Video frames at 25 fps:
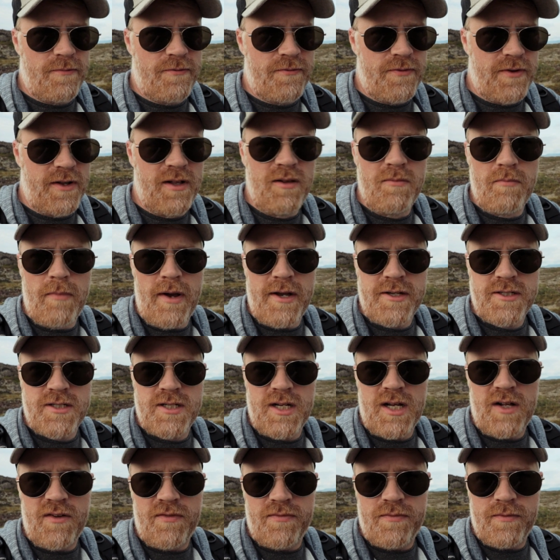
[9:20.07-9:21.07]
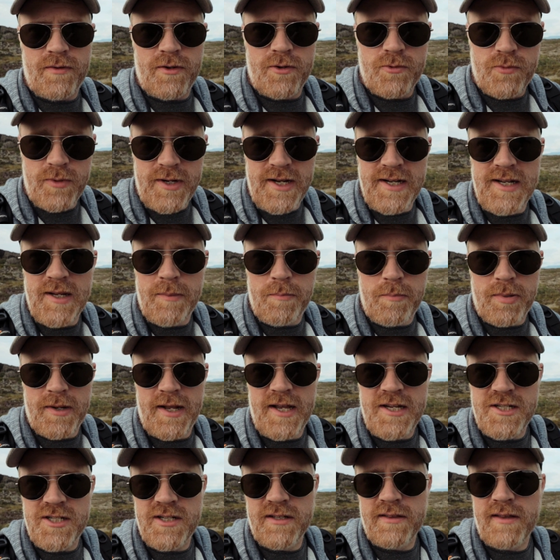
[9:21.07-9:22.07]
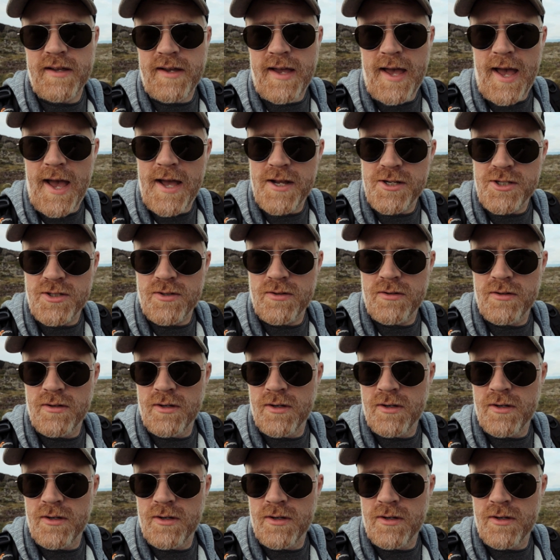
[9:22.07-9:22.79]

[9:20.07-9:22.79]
film myself really placing the cache.